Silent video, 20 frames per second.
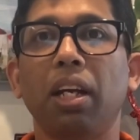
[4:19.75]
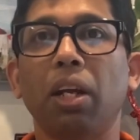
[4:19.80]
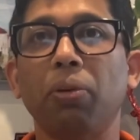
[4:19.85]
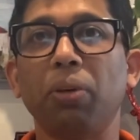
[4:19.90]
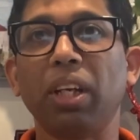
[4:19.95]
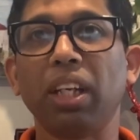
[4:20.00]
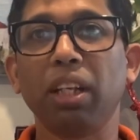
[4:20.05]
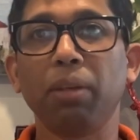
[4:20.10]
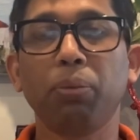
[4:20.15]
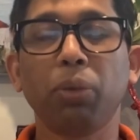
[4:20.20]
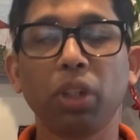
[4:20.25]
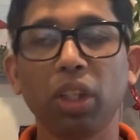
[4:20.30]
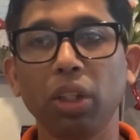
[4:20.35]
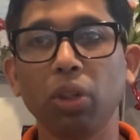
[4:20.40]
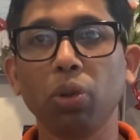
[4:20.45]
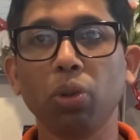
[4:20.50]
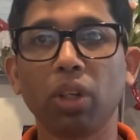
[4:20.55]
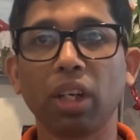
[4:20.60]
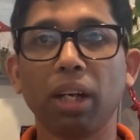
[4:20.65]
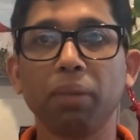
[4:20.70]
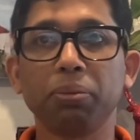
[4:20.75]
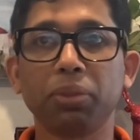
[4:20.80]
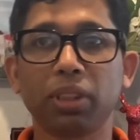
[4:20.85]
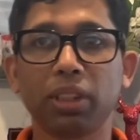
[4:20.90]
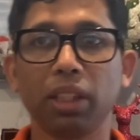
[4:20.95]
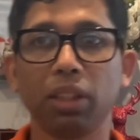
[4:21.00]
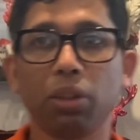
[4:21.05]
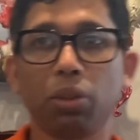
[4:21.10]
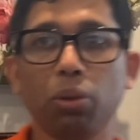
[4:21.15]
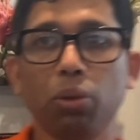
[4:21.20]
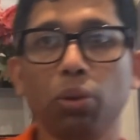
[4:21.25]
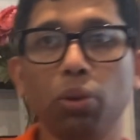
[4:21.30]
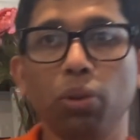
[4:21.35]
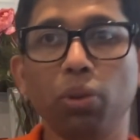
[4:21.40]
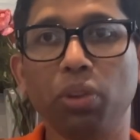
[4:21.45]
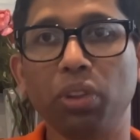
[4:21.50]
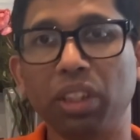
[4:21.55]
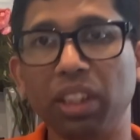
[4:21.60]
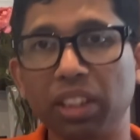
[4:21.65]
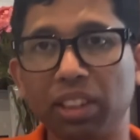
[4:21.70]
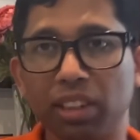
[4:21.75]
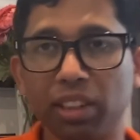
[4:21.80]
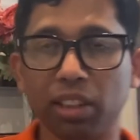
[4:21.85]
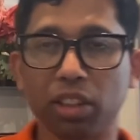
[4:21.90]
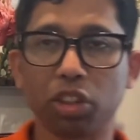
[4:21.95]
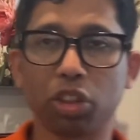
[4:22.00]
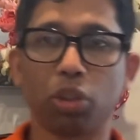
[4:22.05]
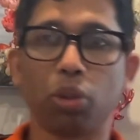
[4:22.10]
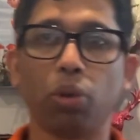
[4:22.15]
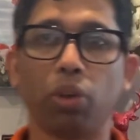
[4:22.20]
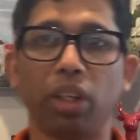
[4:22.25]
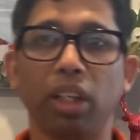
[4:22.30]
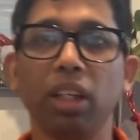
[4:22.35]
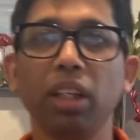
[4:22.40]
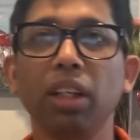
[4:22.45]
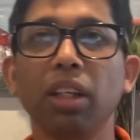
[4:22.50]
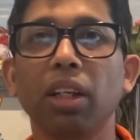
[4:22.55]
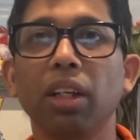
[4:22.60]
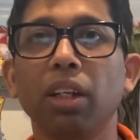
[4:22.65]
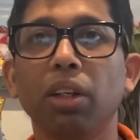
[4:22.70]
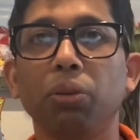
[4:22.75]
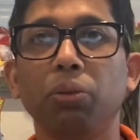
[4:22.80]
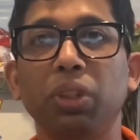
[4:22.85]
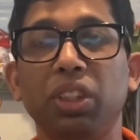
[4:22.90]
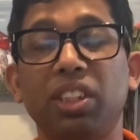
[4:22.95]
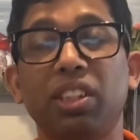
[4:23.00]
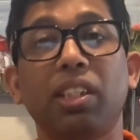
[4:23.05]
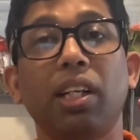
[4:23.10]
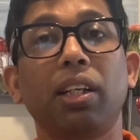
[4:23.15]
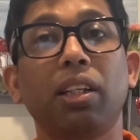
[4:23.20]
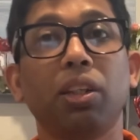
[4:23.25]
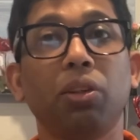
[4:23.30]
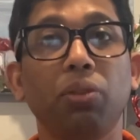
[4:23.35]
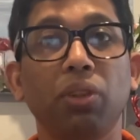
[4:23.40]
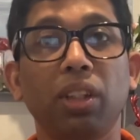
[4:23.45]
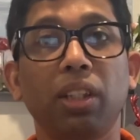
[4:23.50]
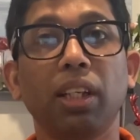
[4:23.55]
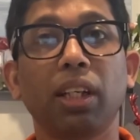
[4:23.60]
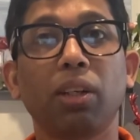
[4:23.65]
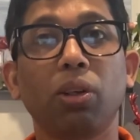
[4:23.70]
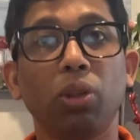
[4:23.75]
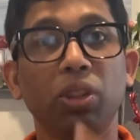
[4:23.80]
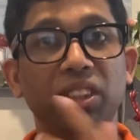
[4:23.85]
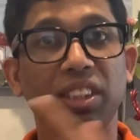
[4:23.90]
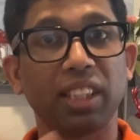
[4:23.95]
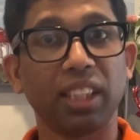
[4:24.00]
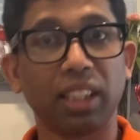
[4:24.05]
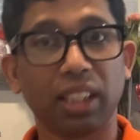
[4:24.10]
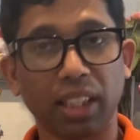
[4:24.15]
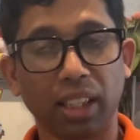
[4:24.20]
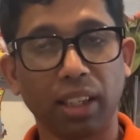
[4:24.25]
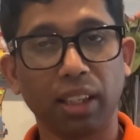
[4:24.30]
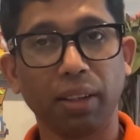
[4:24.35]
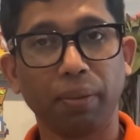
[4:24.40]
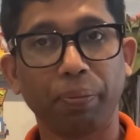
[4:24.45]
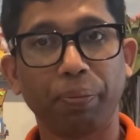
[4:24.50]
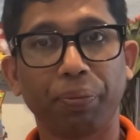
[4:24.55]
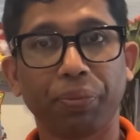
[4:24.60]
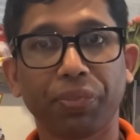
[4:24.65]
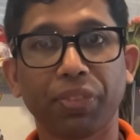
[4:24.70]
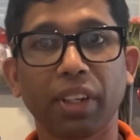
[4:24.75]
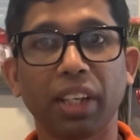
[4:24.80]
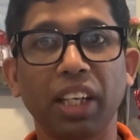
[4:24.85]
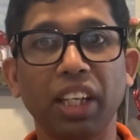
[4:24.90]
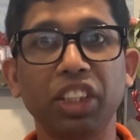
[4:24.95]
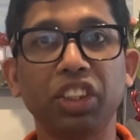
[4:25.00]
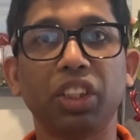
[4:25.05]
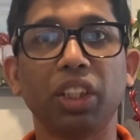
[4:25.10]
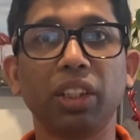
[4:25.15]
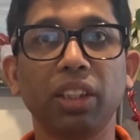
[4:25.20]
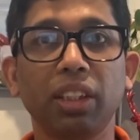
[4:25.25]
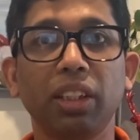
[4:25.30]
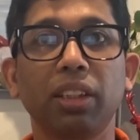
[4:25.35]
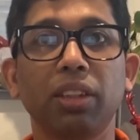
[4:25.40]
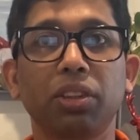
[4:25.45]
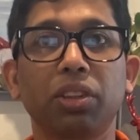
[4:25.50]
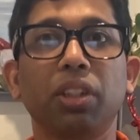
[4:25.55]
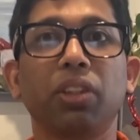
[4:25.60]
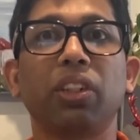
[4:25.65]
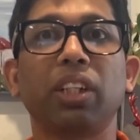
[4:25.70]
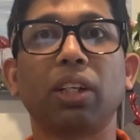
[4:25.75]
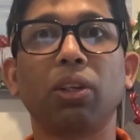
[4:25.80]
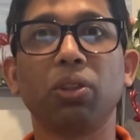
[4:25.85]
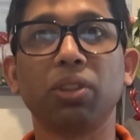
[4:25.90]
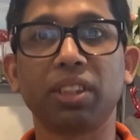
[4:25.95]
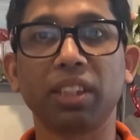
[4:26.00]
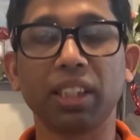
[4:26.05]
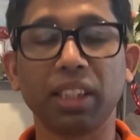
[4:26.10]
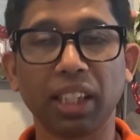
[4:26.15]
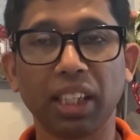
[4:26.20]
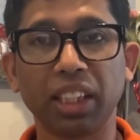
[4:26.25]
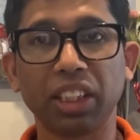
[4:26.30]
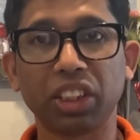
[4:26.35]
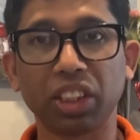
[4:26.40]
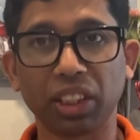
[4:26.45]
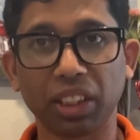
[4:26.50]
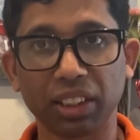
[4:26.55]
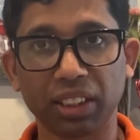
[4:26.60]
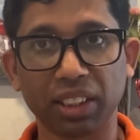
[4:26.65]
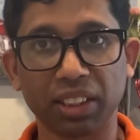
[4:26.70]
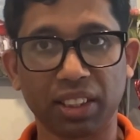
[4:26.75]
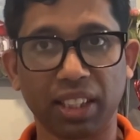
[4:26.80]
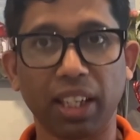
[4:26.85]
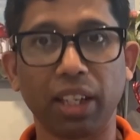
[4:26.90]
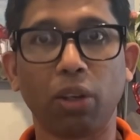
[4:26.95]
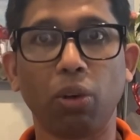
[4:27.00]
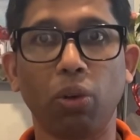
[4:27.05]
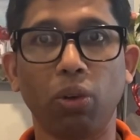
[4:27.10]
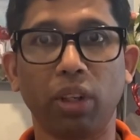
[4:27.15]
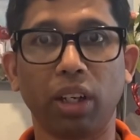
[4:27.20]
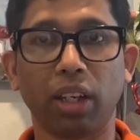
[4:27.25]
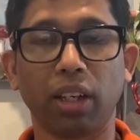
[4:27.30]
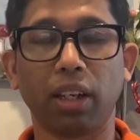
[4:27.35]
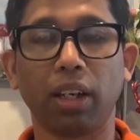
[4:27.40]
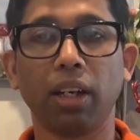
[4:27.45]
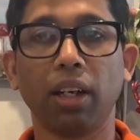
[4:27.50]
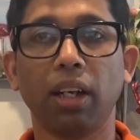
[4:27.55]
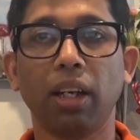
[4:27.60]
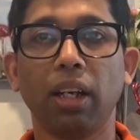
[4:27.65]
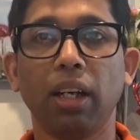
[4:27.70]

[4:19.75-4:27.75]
Now, anybody who comes into this story, which started with the call center agent, so the call center agent is a stakeholder.